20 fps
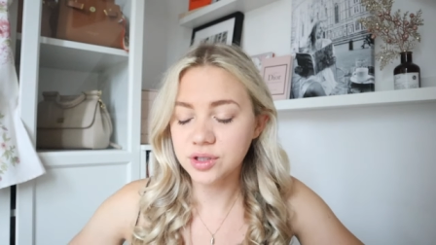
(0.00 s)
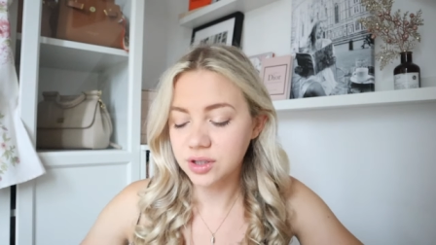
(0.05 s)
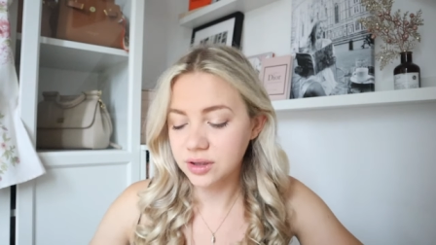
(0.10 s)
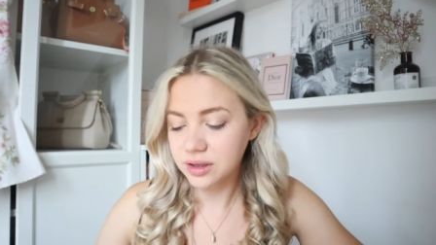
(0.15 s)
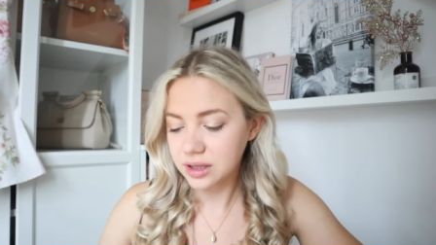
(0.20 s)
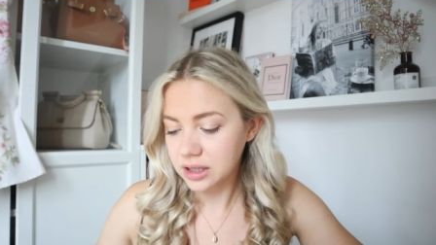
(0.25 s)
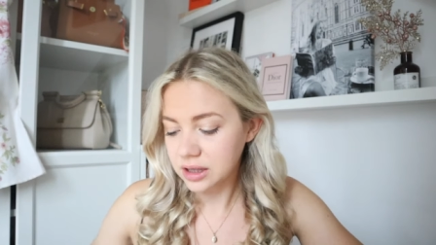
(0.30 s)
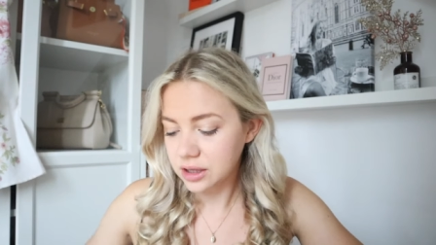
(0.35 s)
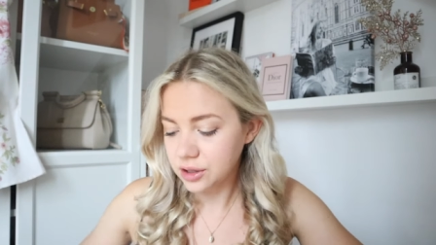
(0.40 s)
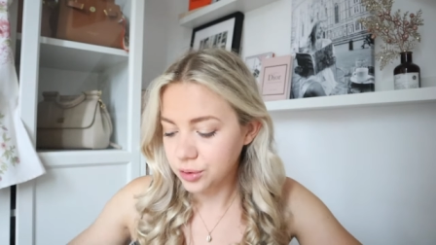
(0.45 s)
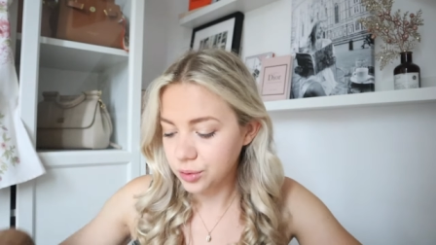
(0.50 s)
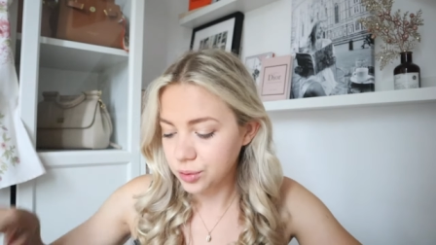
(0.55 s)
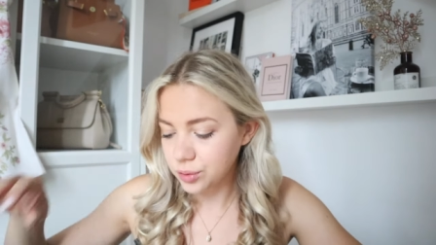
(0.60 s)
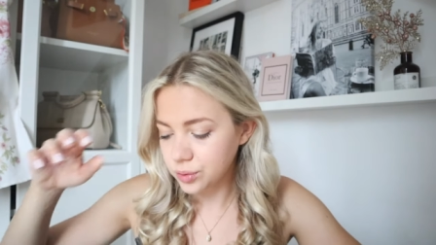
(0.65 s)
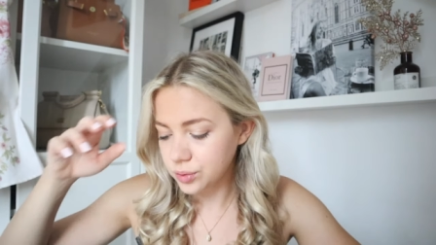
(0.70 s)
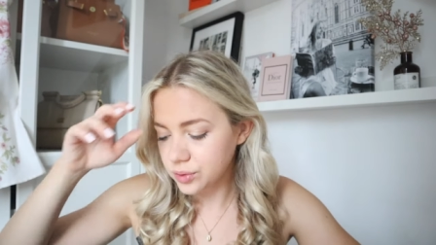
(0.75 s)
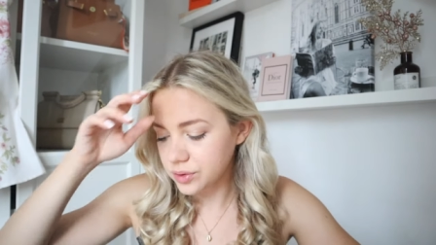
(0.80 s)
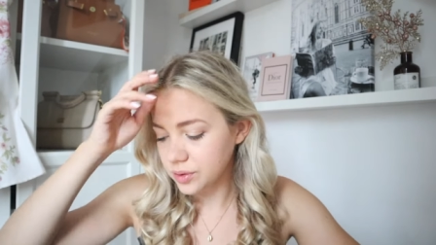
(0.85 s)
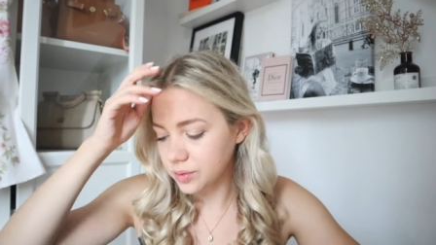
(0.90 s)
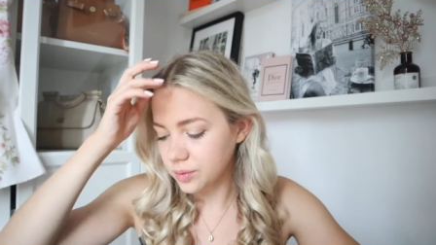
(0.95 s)
something
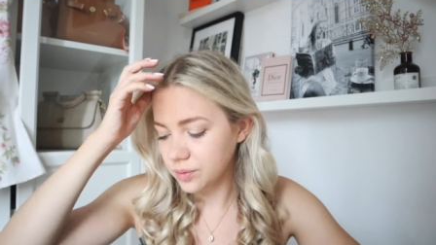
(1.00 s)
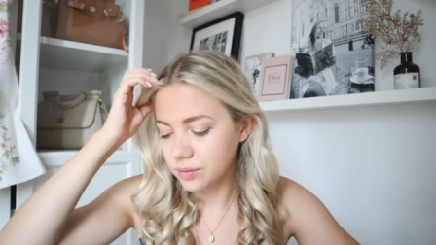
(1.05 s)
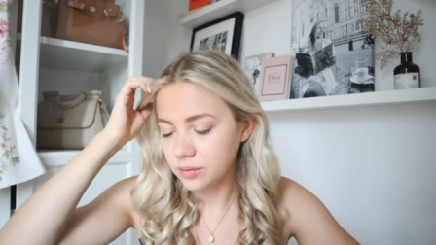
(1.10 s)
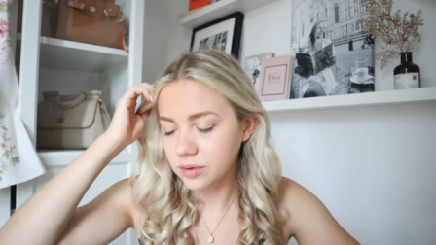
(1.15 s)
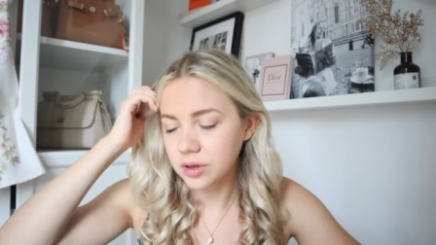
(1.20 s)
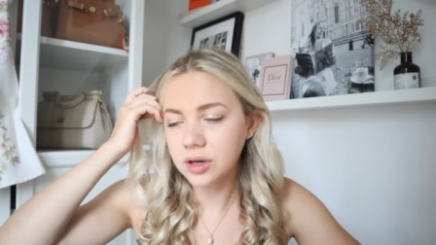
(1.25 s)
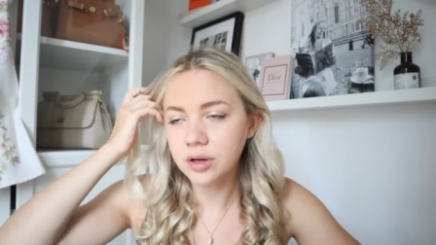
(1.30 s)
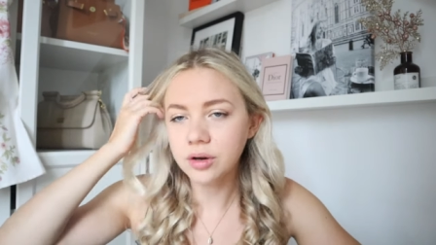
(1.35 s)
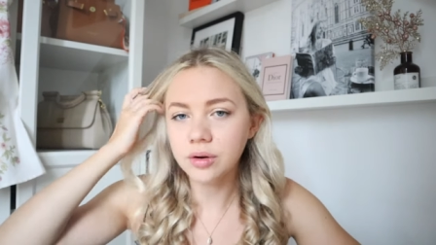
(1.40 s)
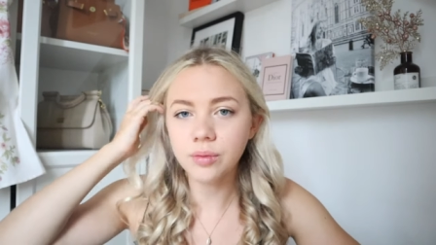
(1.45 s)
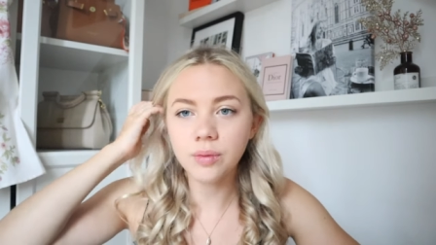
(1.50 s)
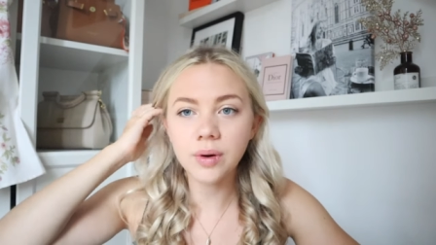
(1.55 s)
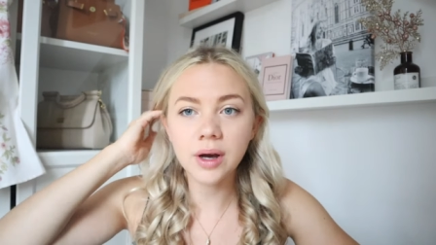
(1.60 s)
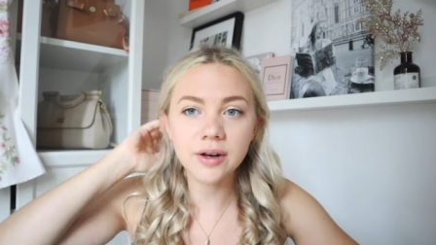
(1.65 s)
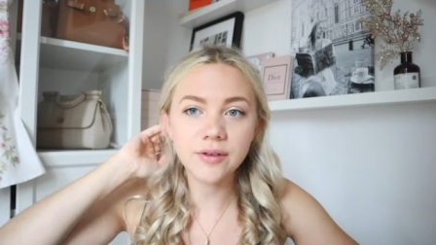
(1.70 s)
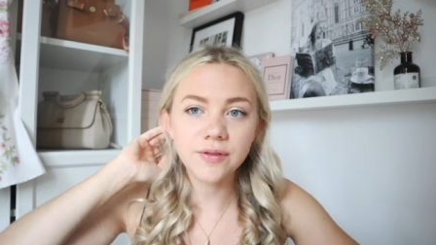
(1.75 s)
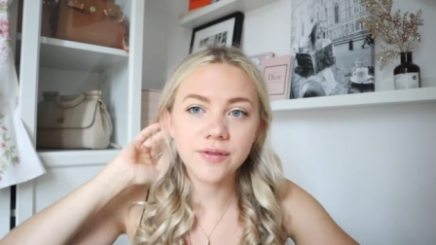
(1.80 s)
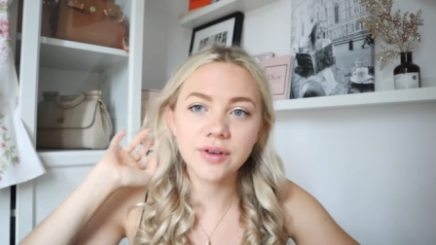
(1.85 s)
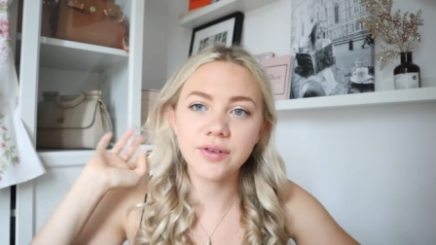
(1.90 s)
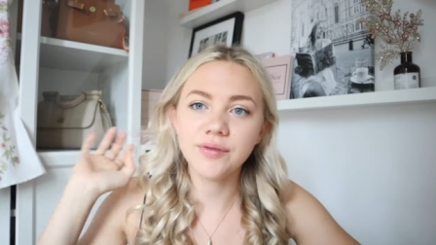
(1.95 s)
loose and, you know,
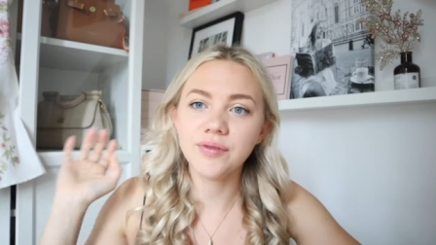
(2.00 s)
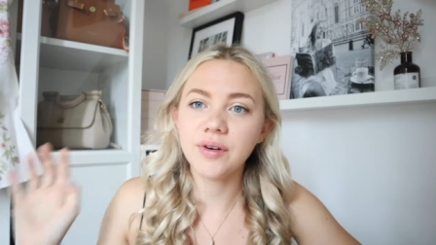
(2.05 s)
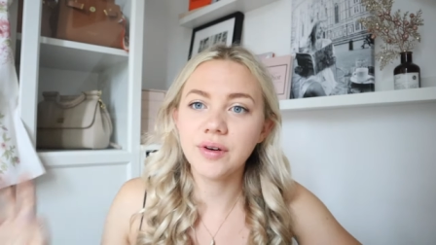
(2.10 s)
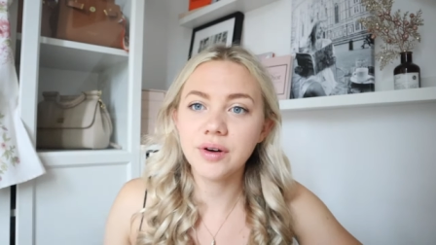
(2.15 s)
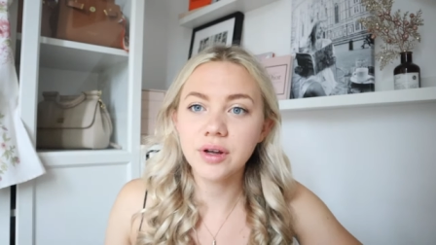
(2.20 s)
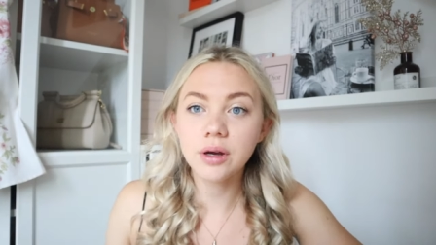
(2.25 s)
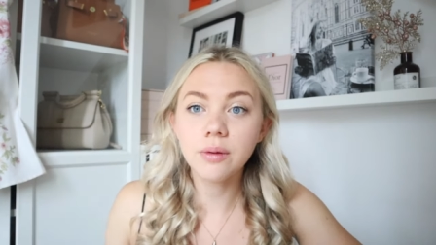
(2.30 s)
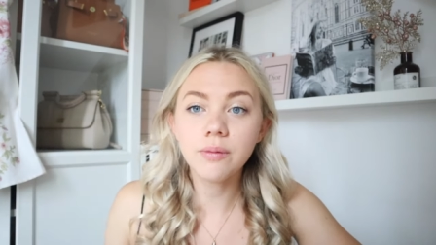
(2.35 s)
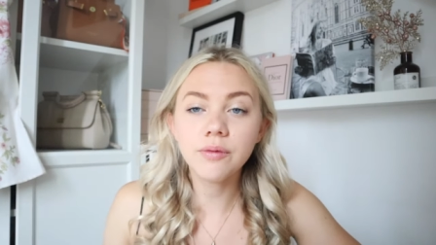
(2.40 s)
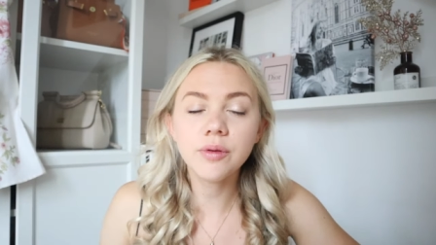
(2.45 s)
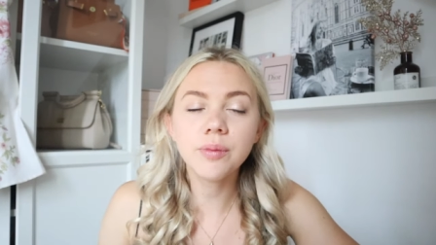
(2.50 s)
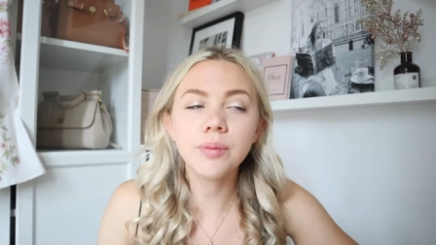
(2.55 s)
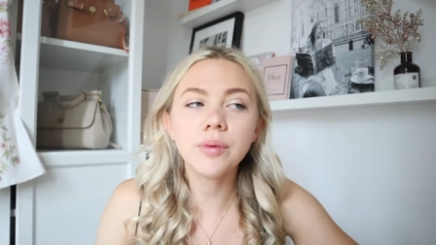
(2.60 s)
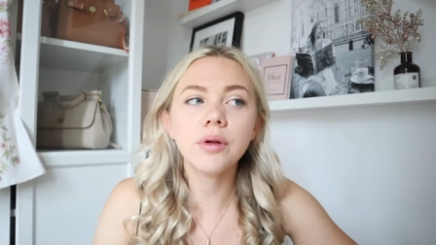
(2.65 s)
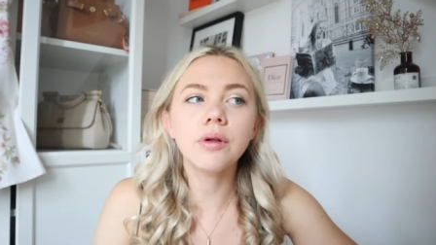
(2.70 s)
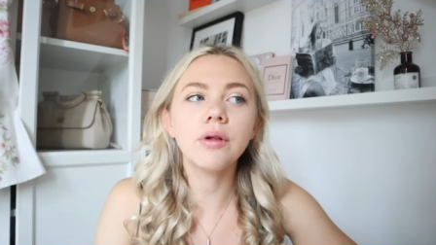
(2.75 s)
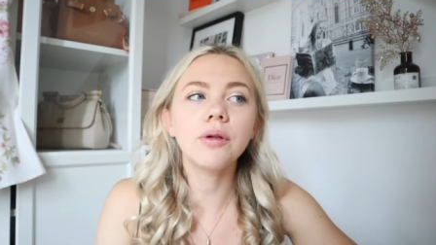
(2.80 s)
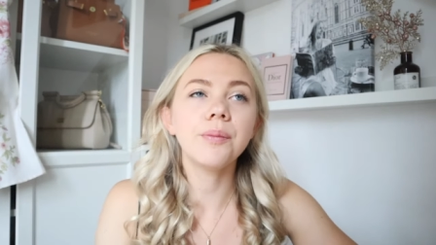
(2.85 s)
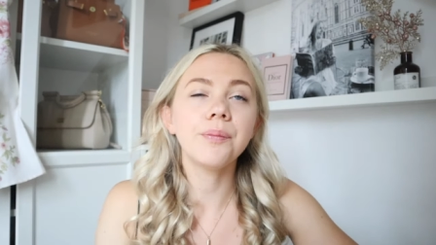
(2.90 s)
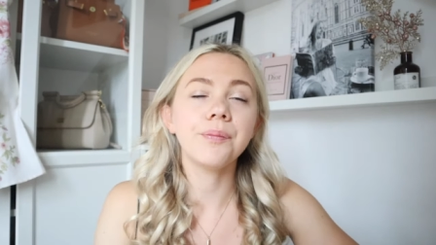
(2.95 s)
white fit, very
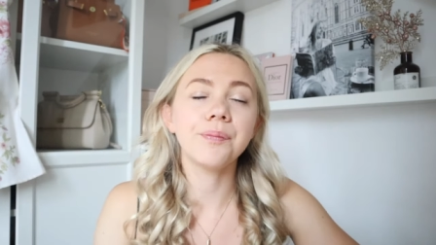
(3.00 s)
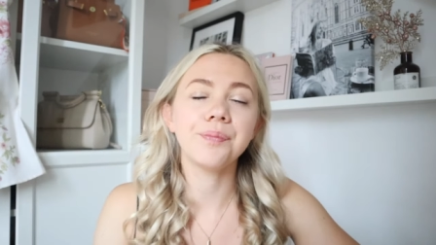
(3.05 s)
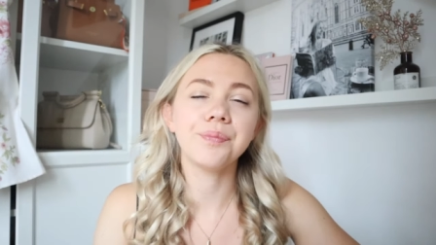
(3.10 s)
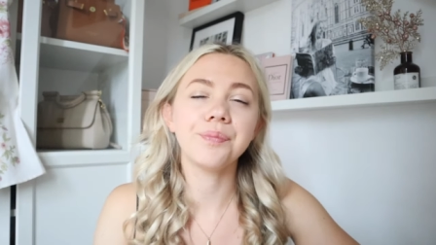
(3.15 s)
comfortable,